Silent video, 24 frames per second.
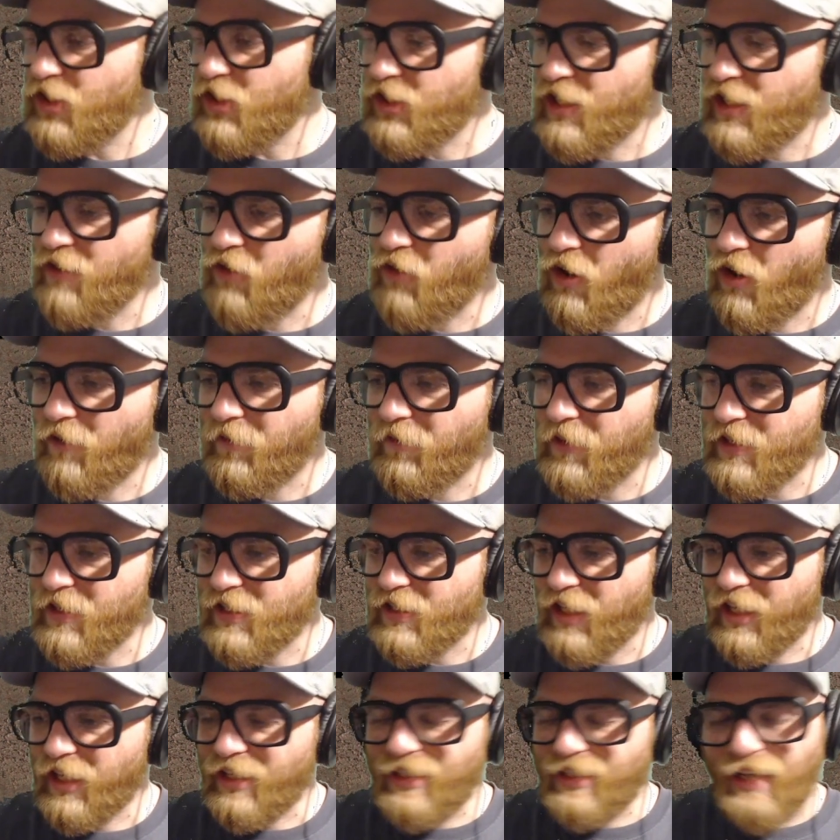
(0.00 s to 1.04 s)
give off this
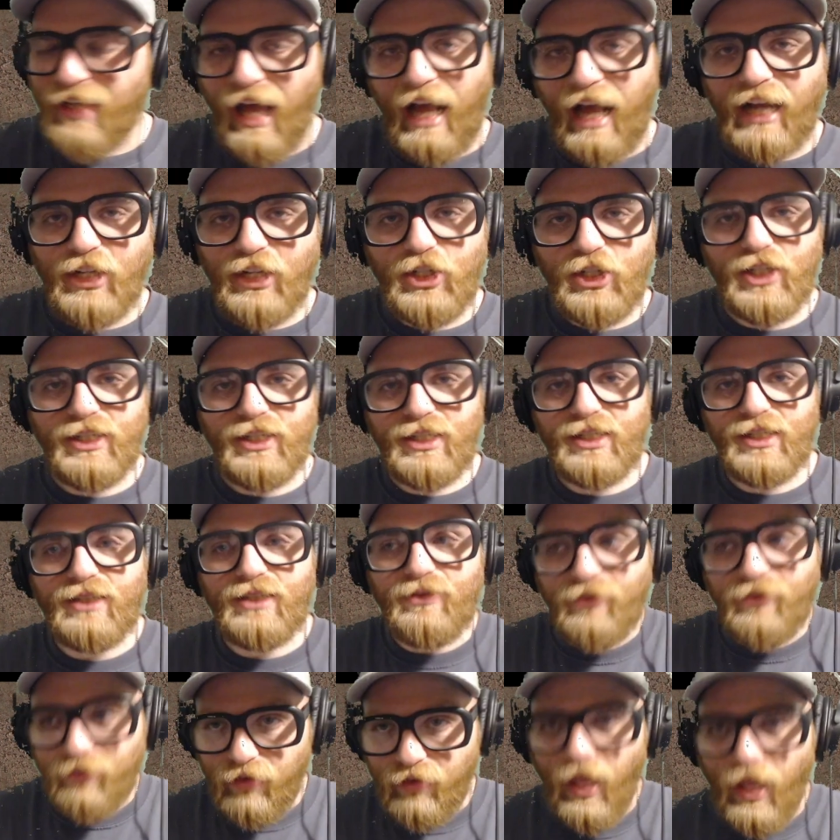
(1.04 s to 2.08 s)
like noxious,
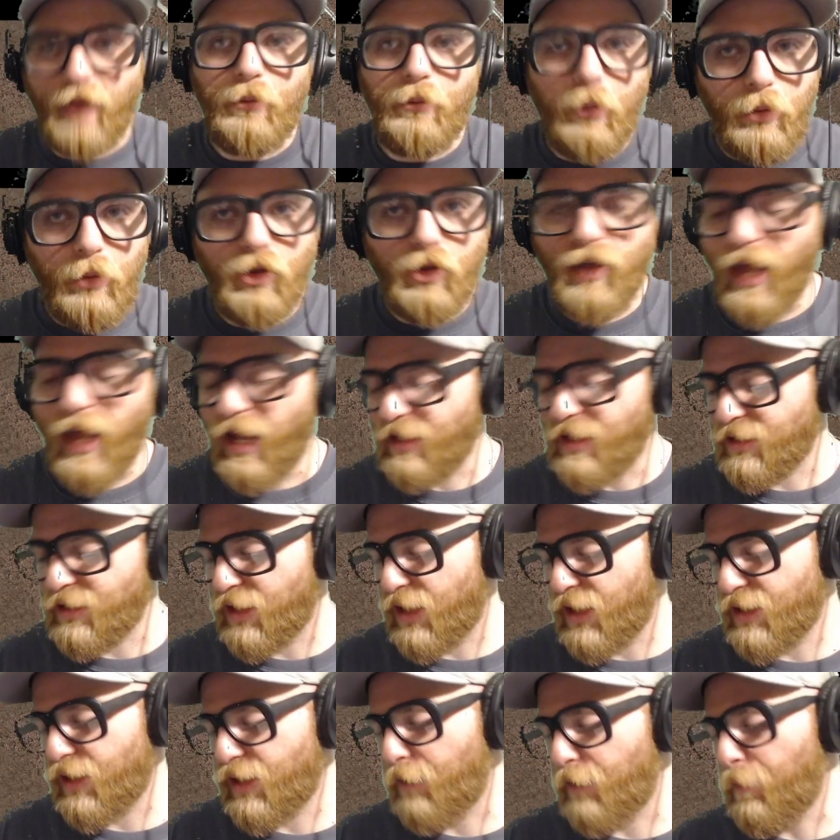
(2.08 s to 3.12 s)
flammable gas, like
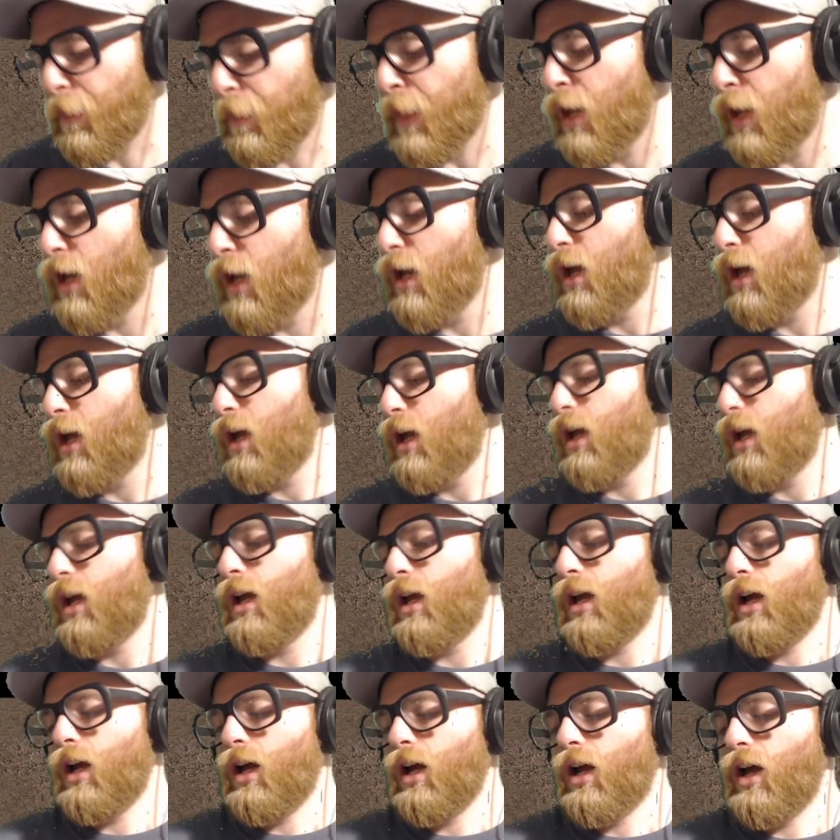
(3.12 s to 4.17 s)
I said.
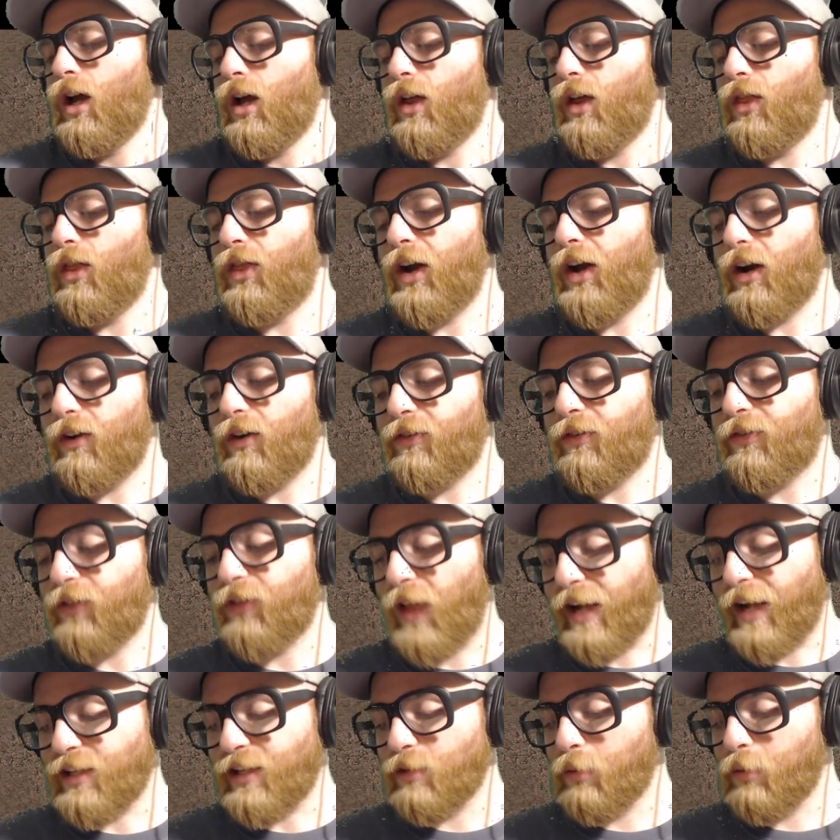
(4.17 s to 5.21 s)
Their
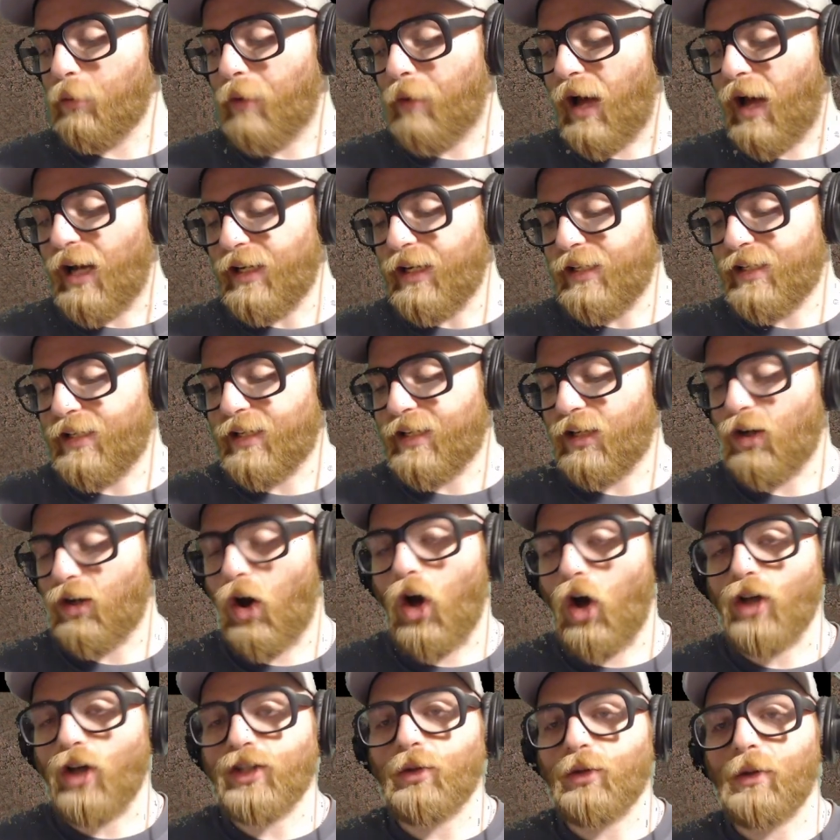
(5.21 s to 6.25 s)
flexible bodies can
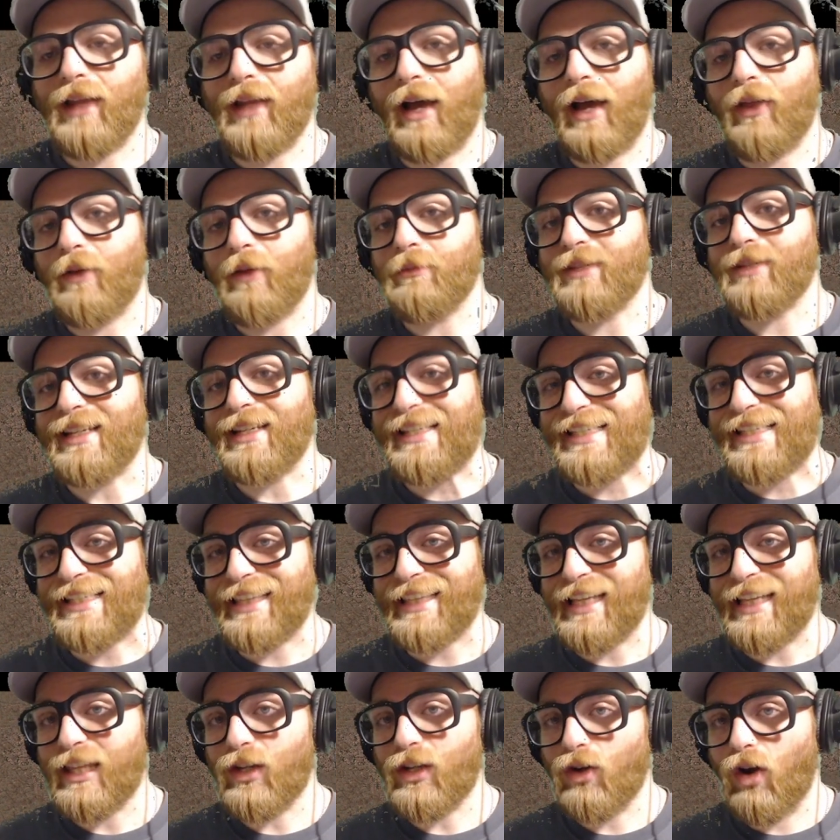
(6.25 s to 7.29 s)
also allow them to
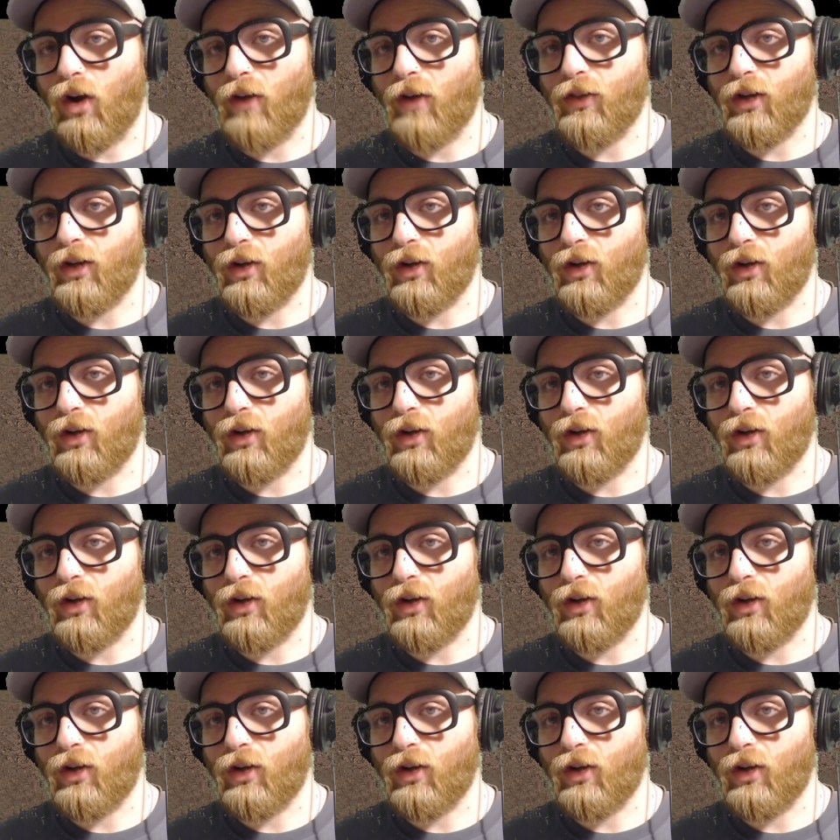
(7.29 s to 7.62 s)
slither on the